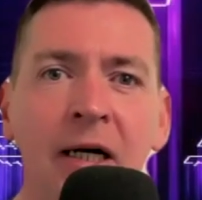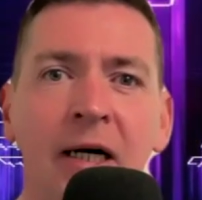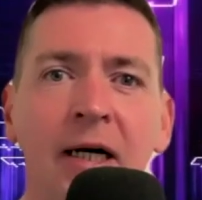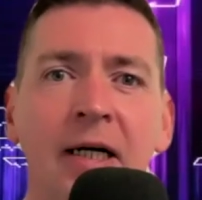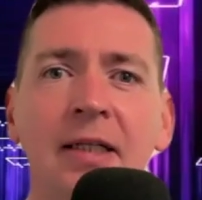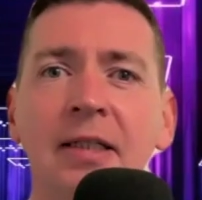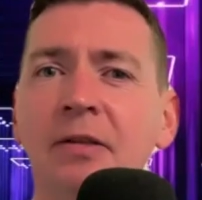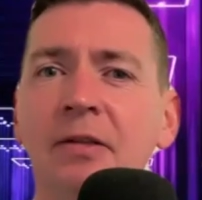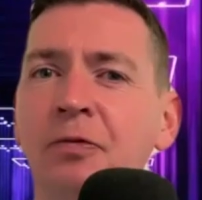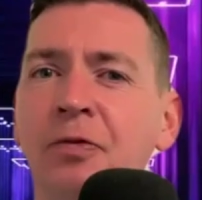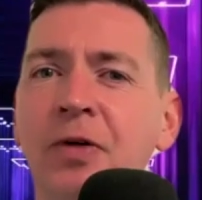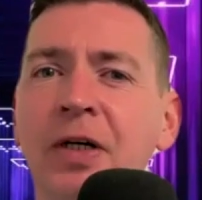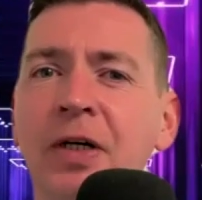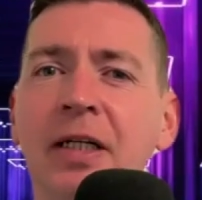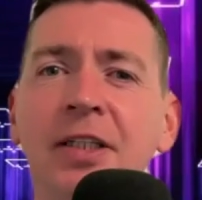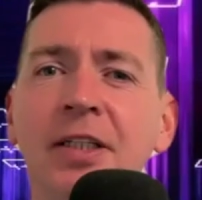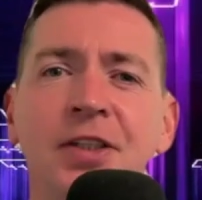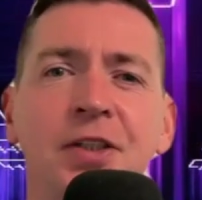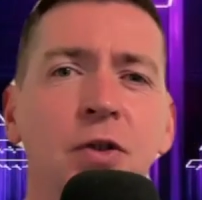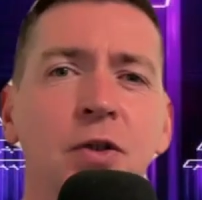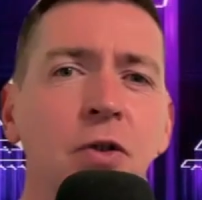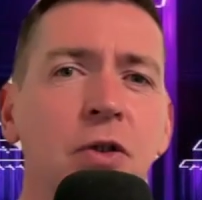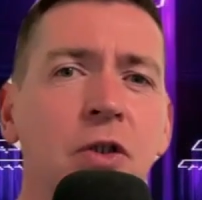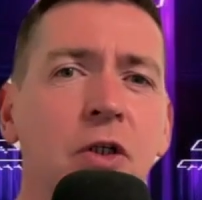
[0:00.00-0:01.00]
And it feels
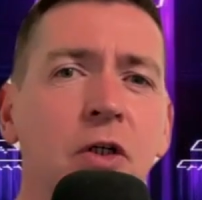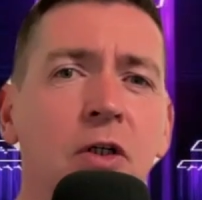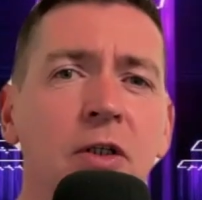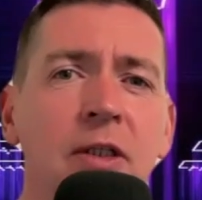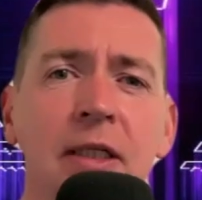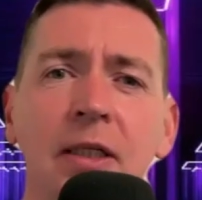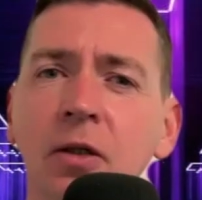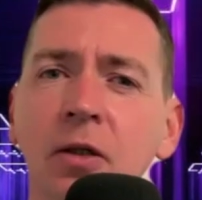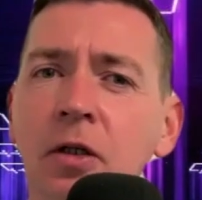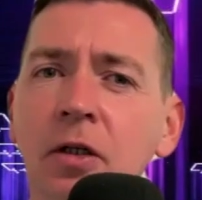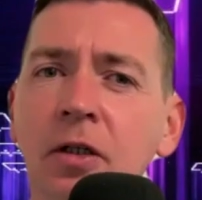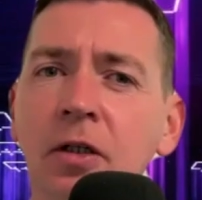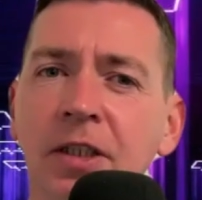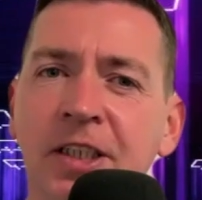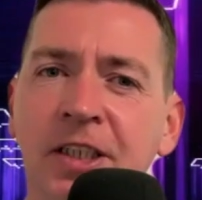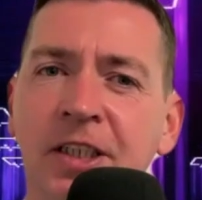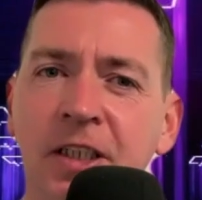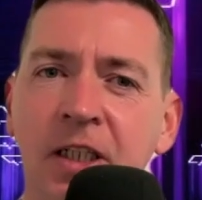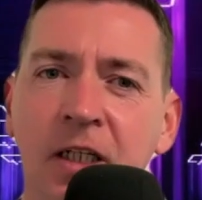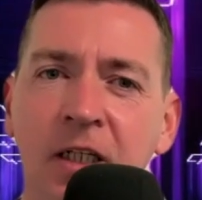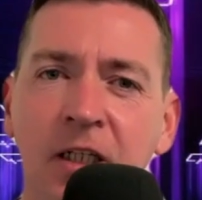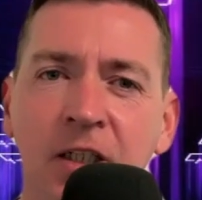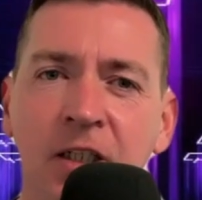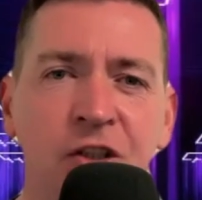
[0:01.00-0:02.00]
so good it hurts.
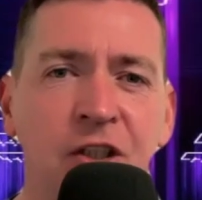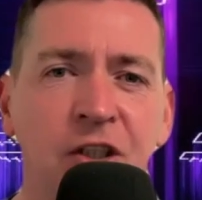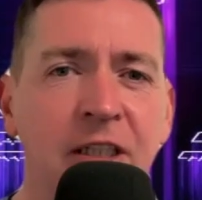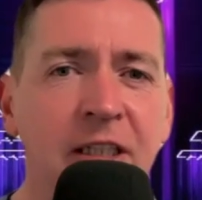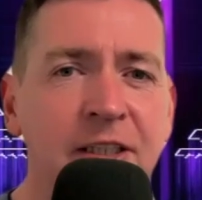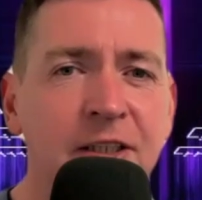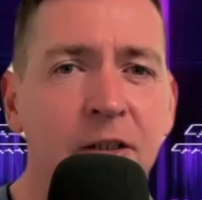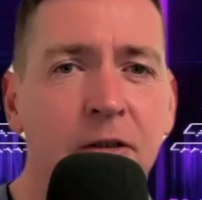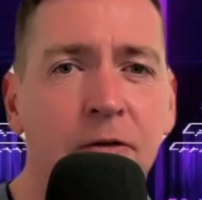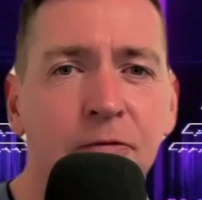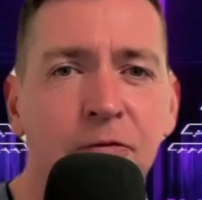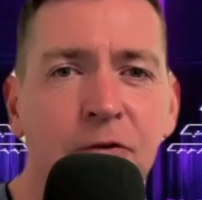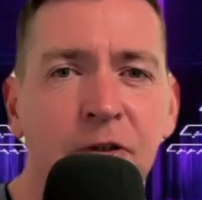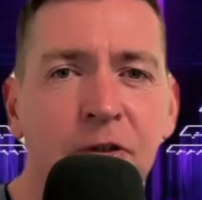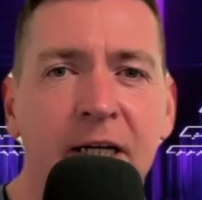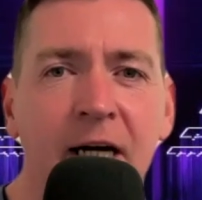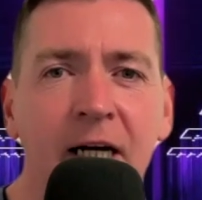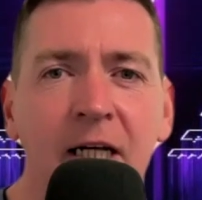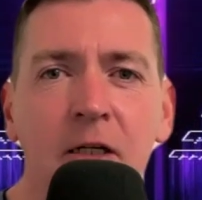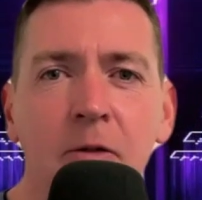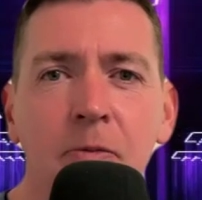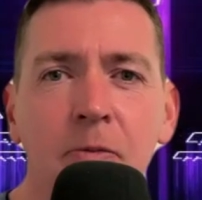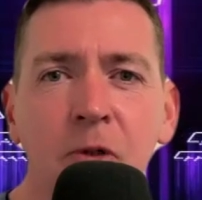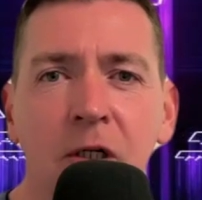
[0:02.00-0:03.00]
She is
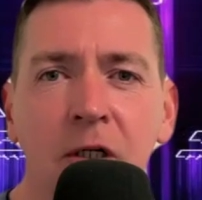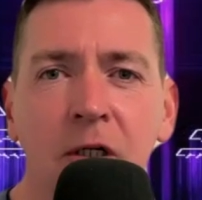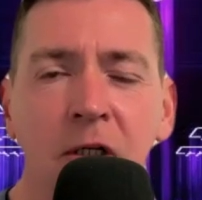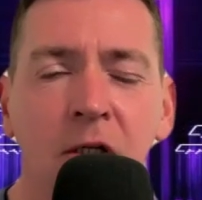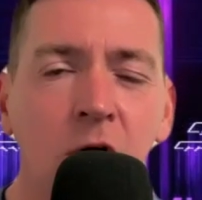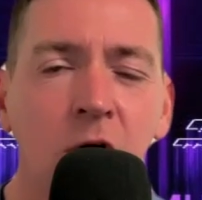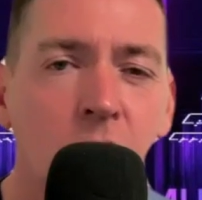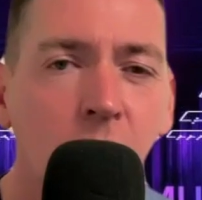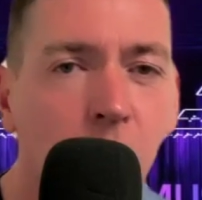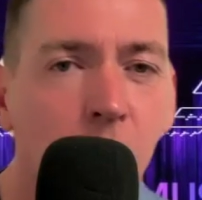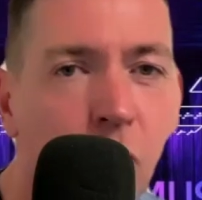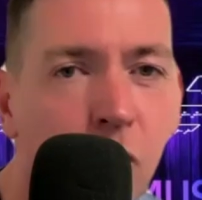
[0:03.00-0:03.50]
unforgettable.